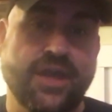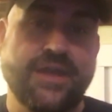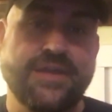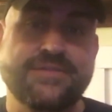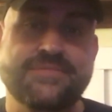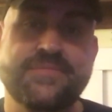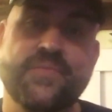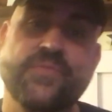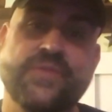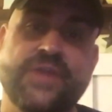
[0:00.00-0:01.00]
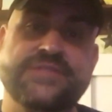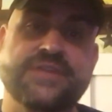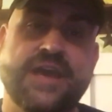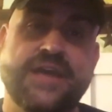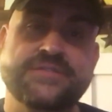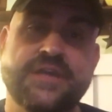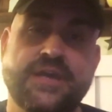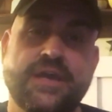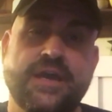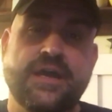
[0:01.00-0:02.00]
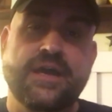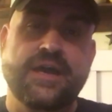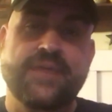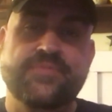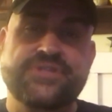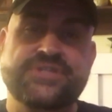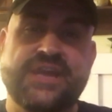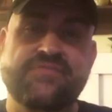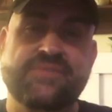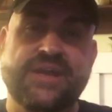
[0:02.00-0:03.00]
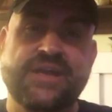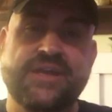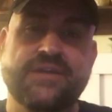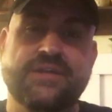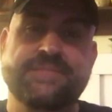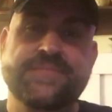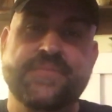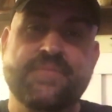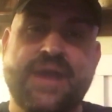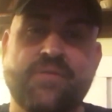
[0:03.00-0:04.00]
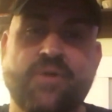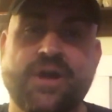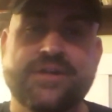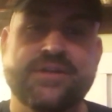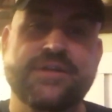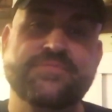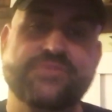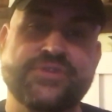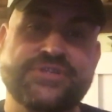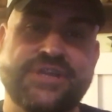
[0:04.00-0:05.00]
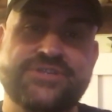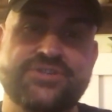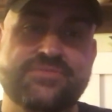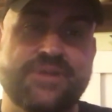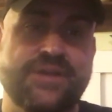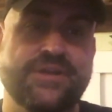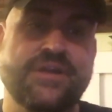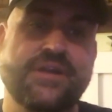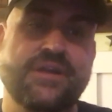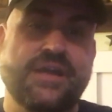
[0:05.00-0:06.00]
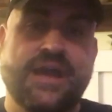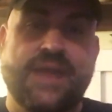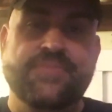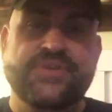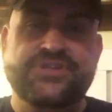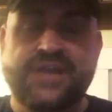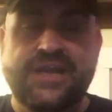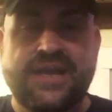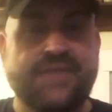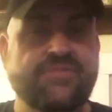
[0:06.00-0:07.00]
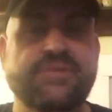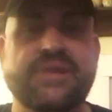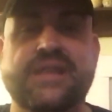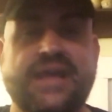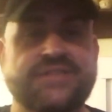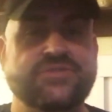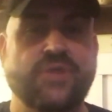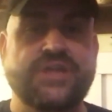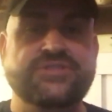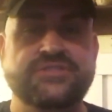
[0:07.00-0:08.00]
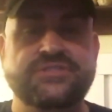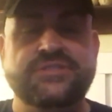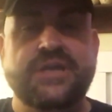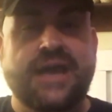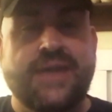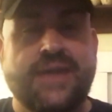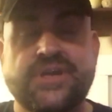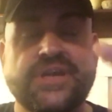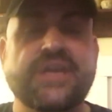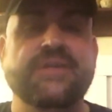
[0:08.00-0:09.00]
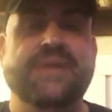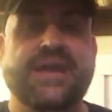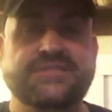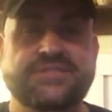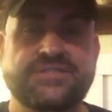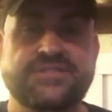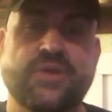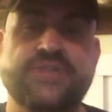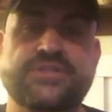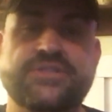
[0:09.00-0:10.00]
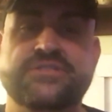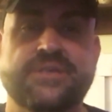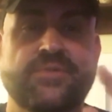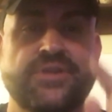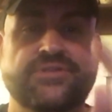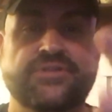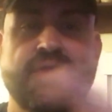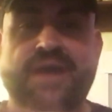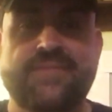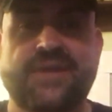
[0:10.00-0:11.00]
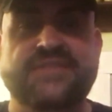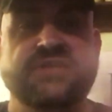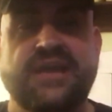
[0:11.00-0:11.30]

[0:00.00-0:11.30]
late. Thanks, guys. I appreciate everybody here. Matt Walker, appreciate you, brother. I appreciate everybody that asked questions. I'm going to get back to these questions. I'm going to try my best to